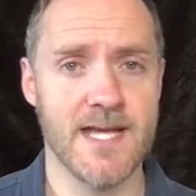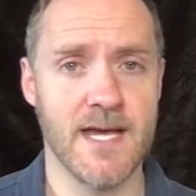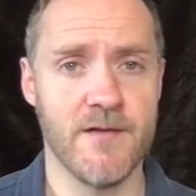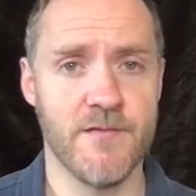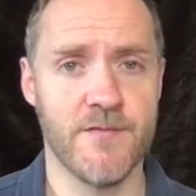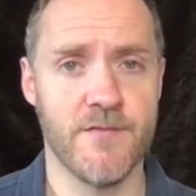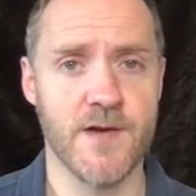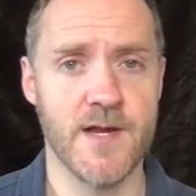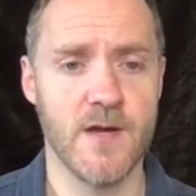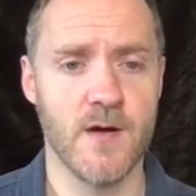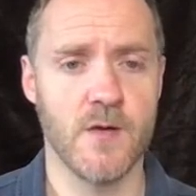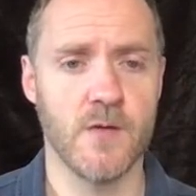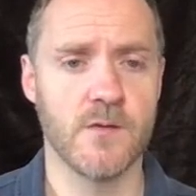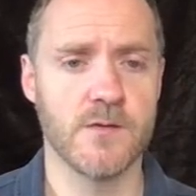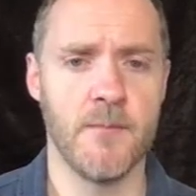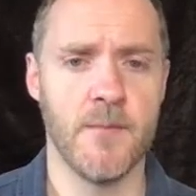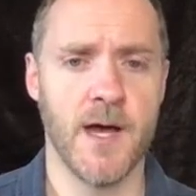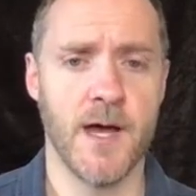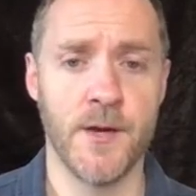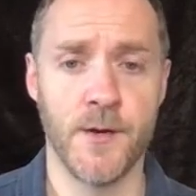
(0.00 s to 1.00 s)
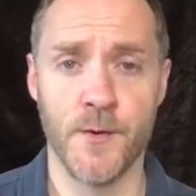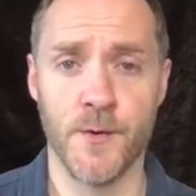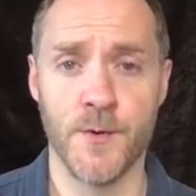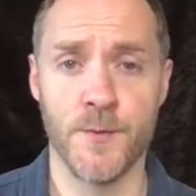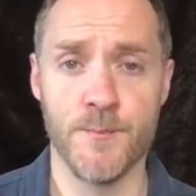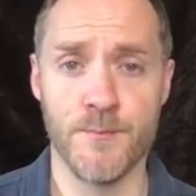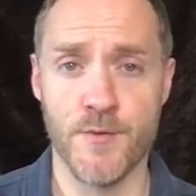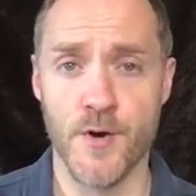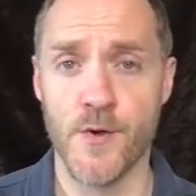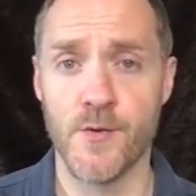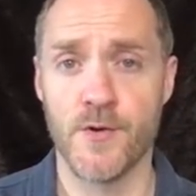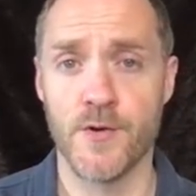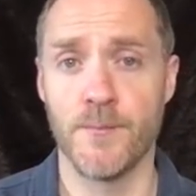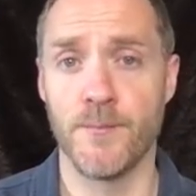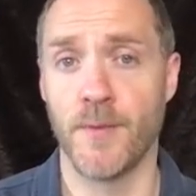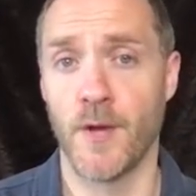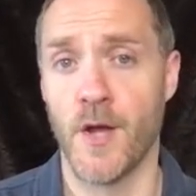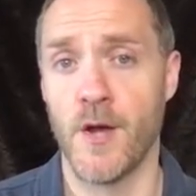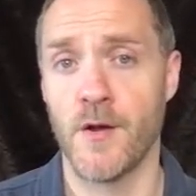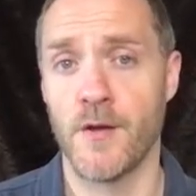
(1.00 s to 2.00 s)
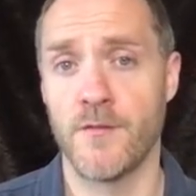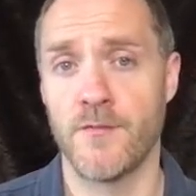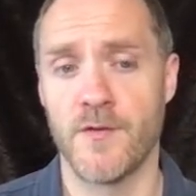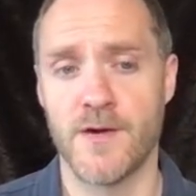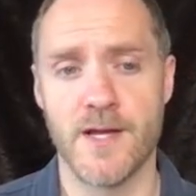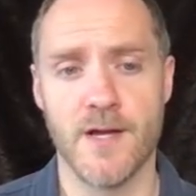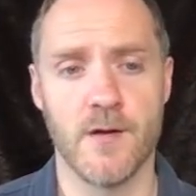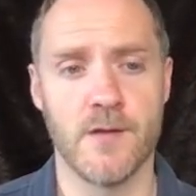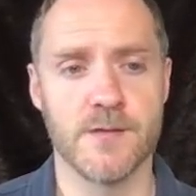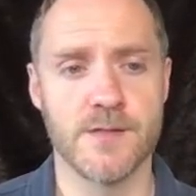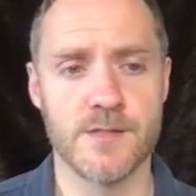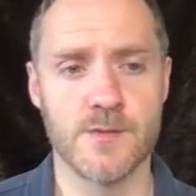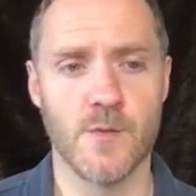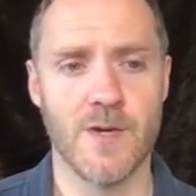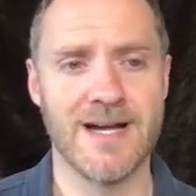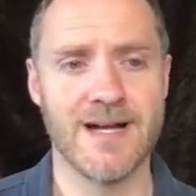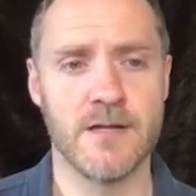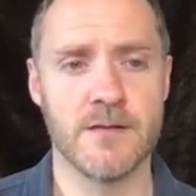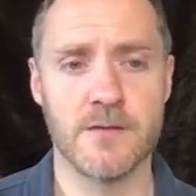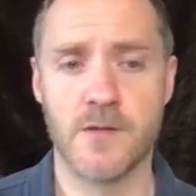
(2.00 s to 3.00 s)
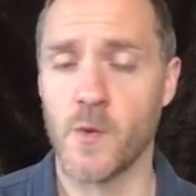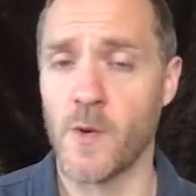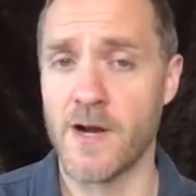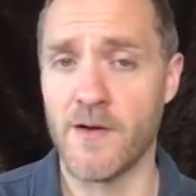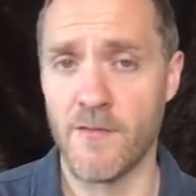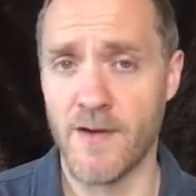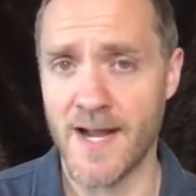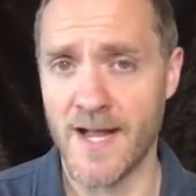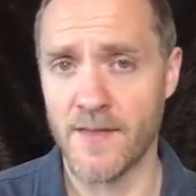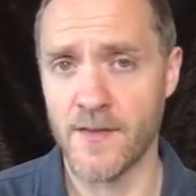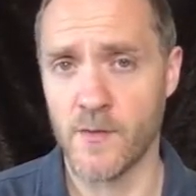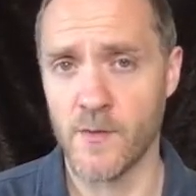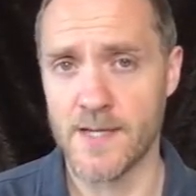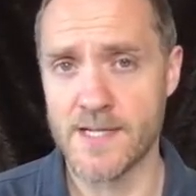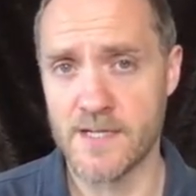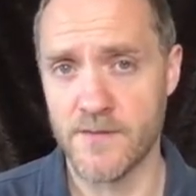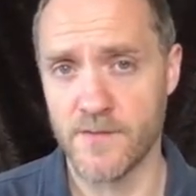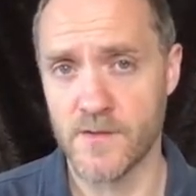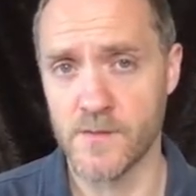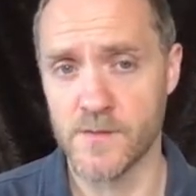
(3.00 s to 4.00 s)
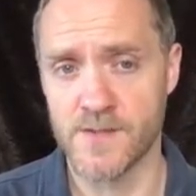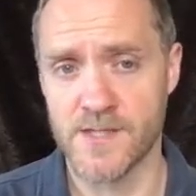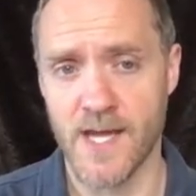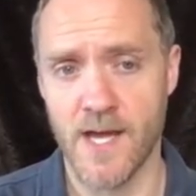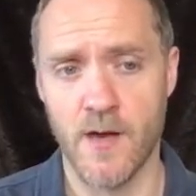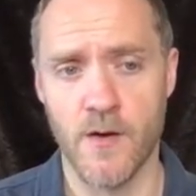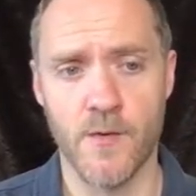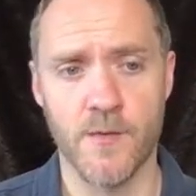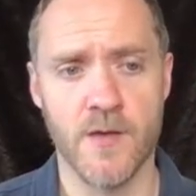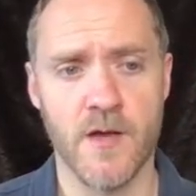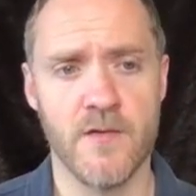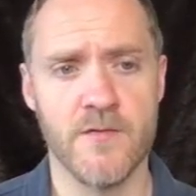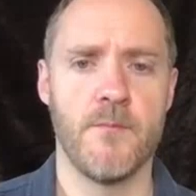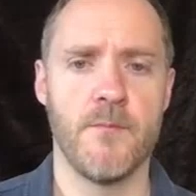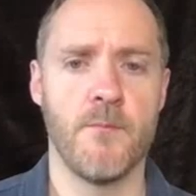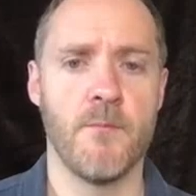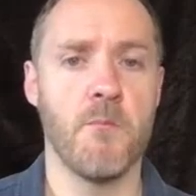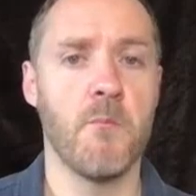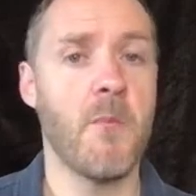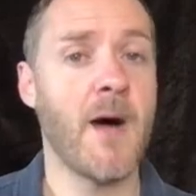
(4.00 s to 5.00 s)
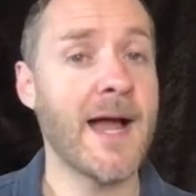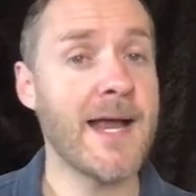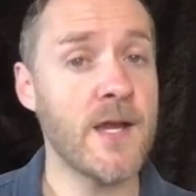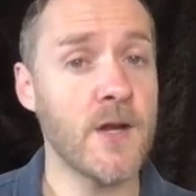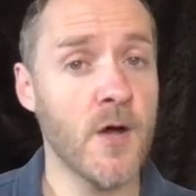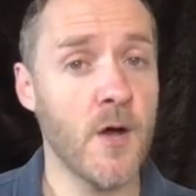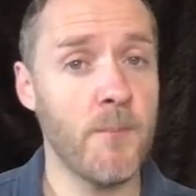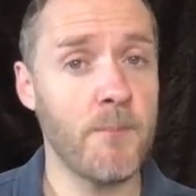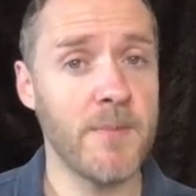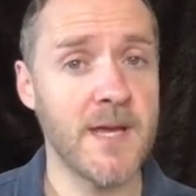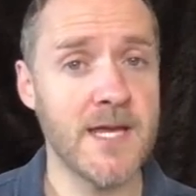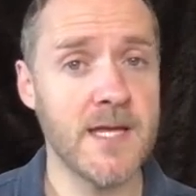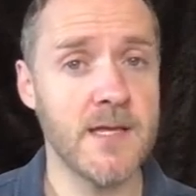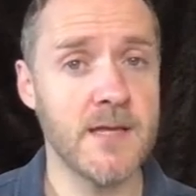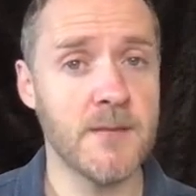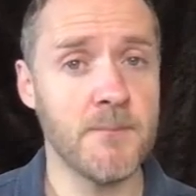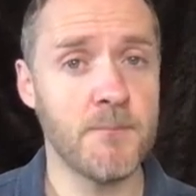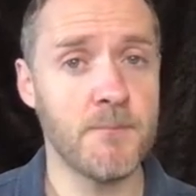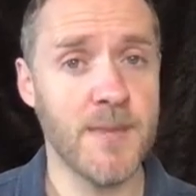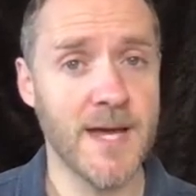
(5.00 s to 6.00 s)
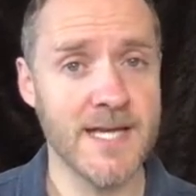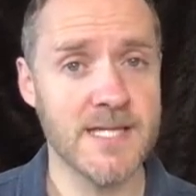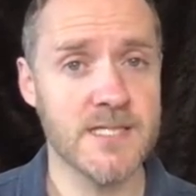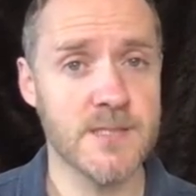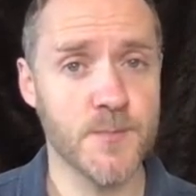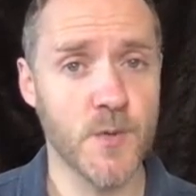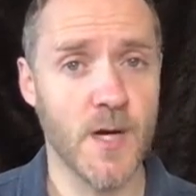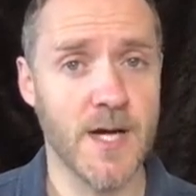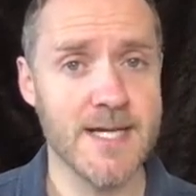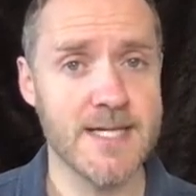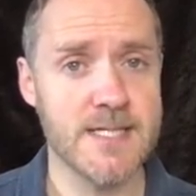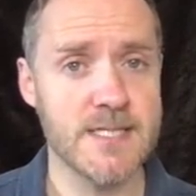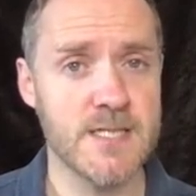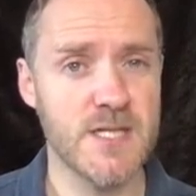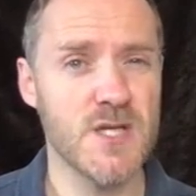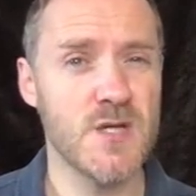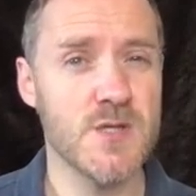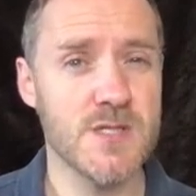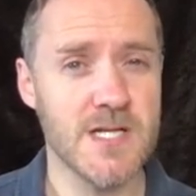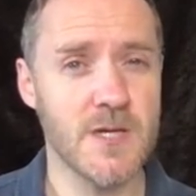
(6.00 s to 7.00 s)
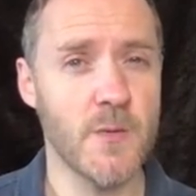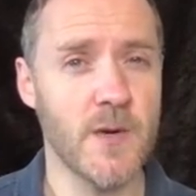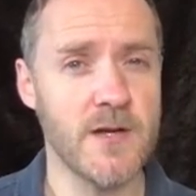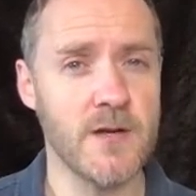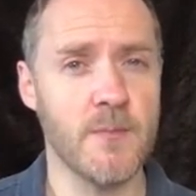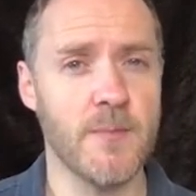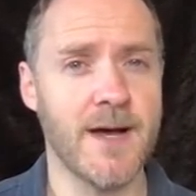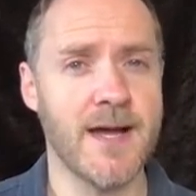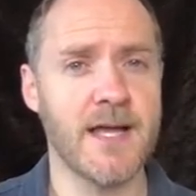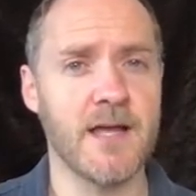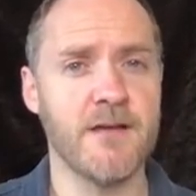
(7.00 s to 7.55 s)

a freehold, an unbroken block freehold as well. Quite rare, they're quite difficult to get hold of. Might not be the best price. Usually when you're buying a